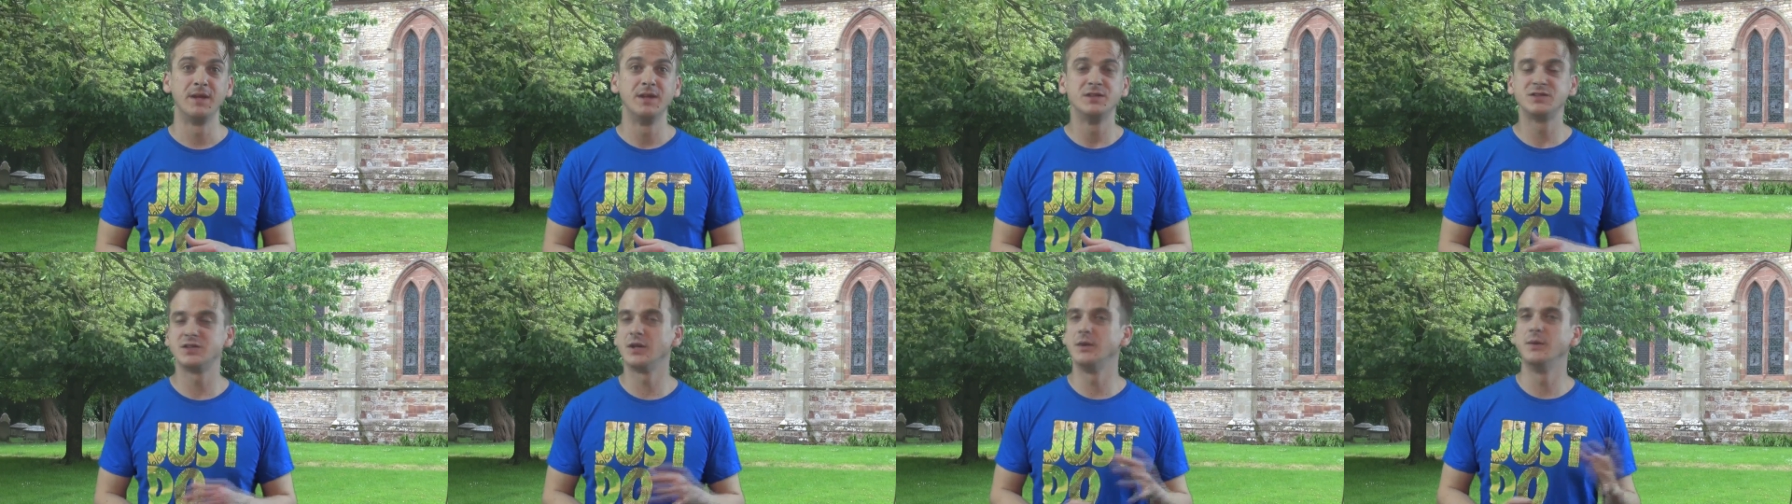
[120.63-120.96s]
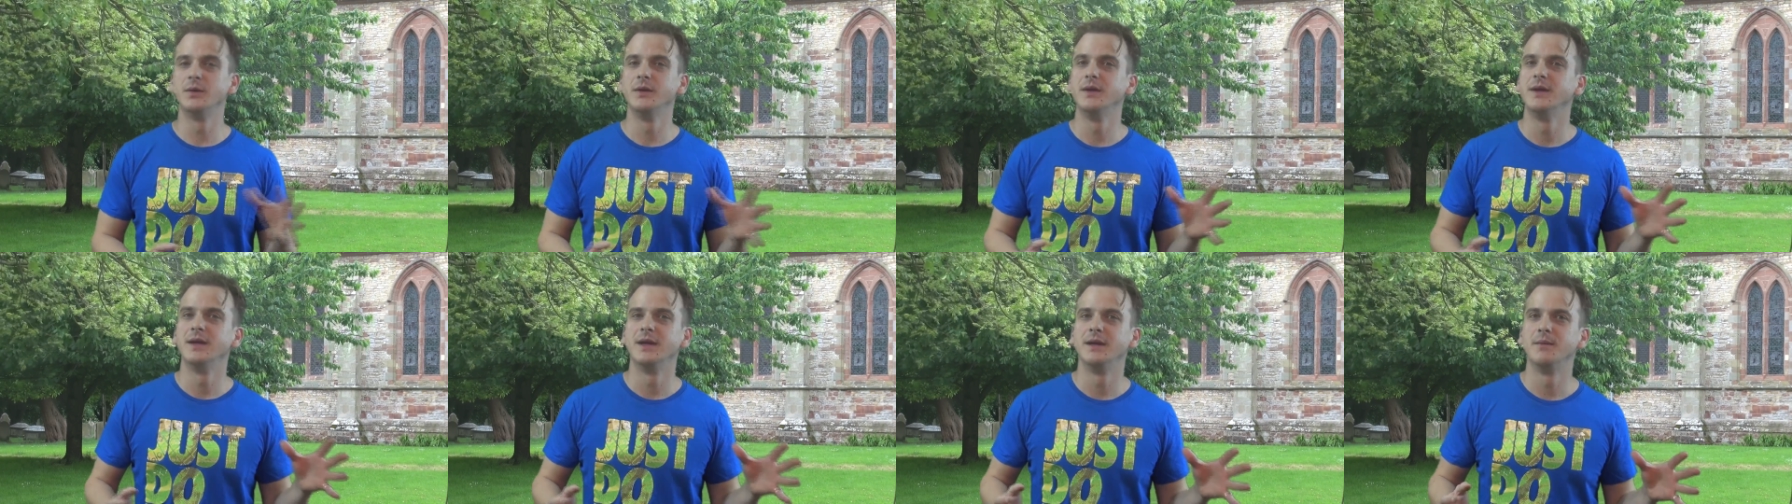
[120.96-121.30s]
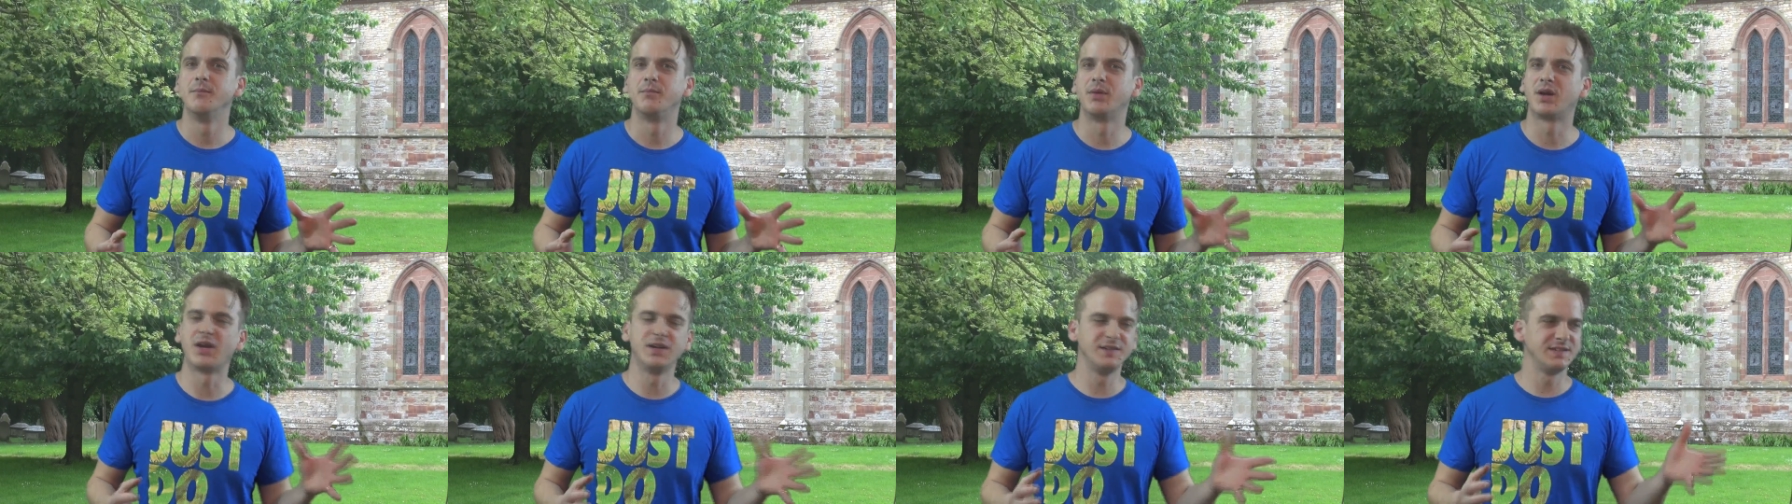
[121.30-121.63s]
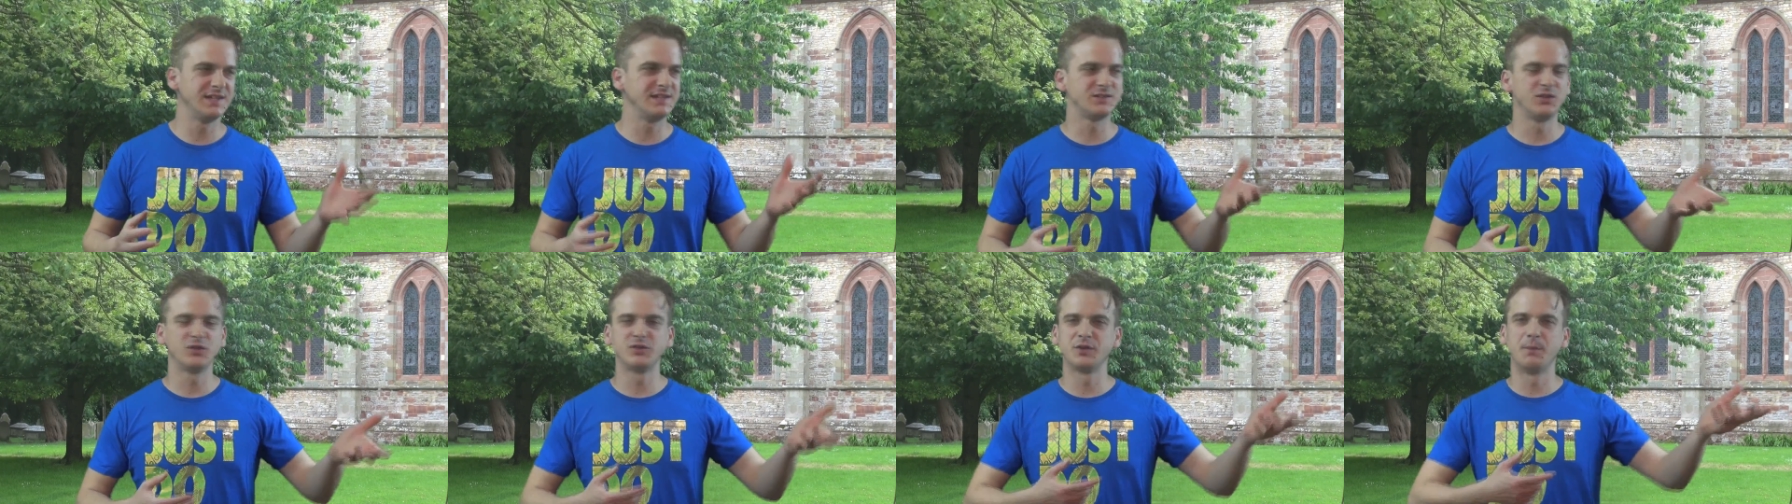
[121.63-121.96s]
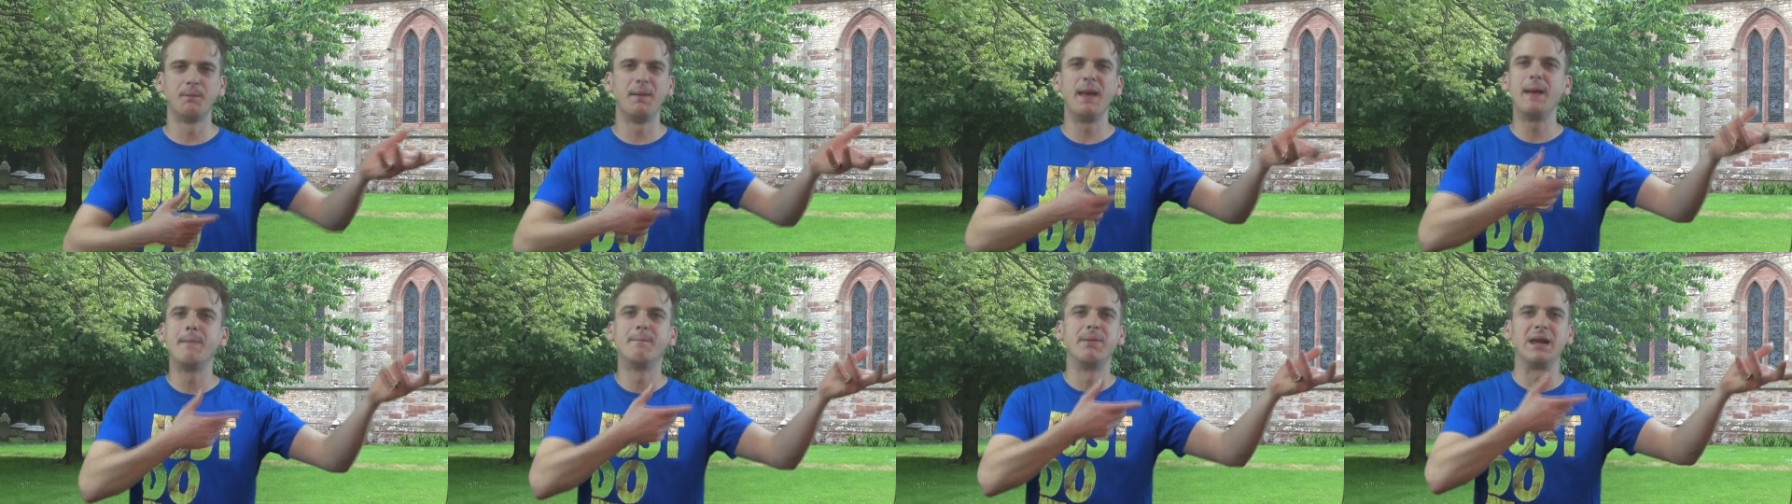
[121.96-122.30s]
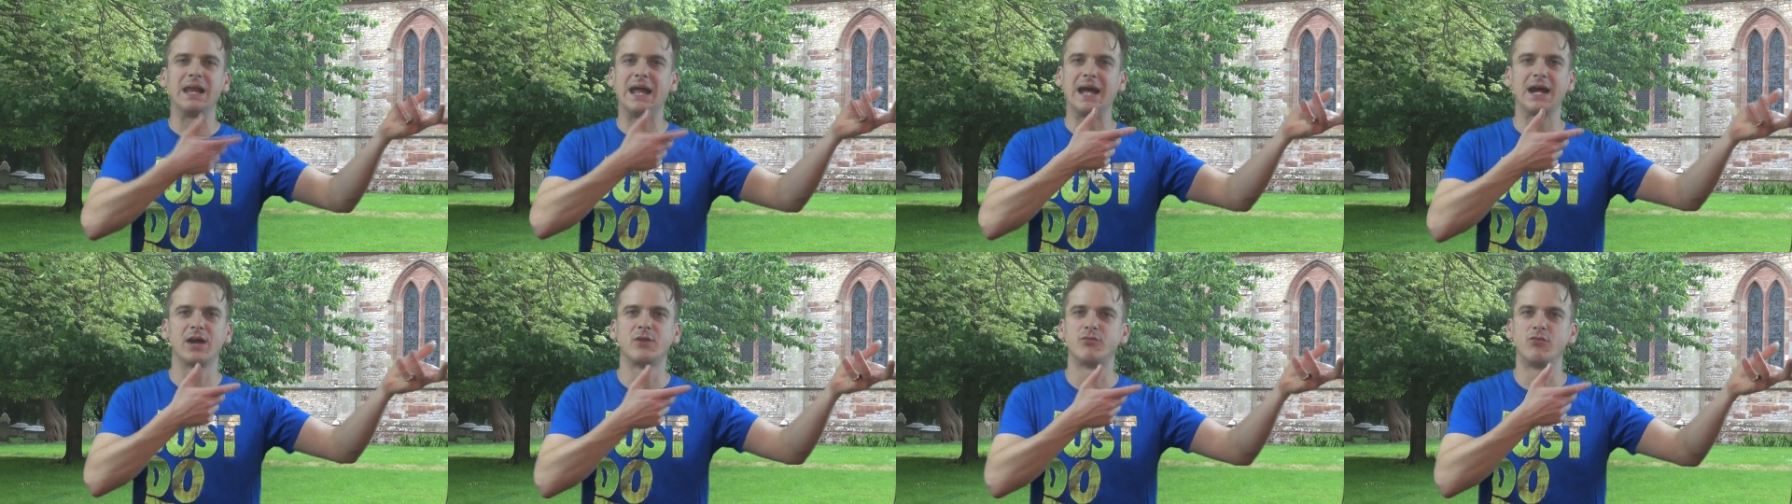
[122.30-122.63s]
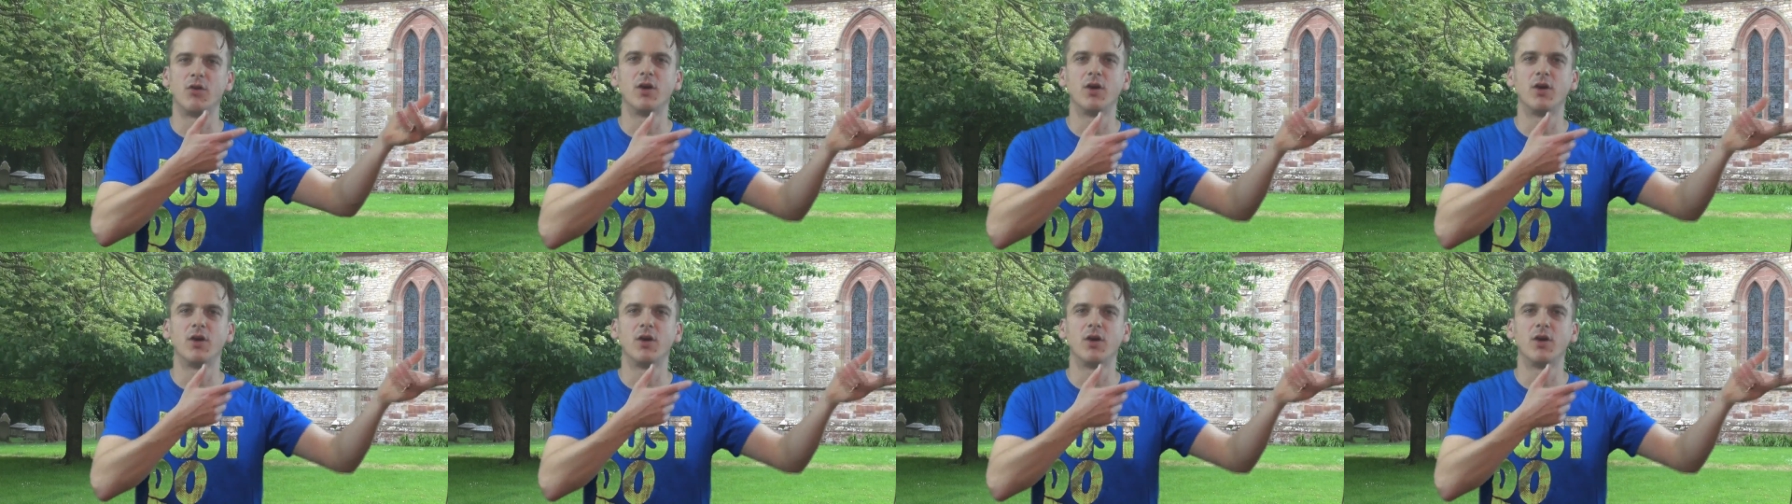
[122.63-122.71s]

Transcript: So, because it's not a big black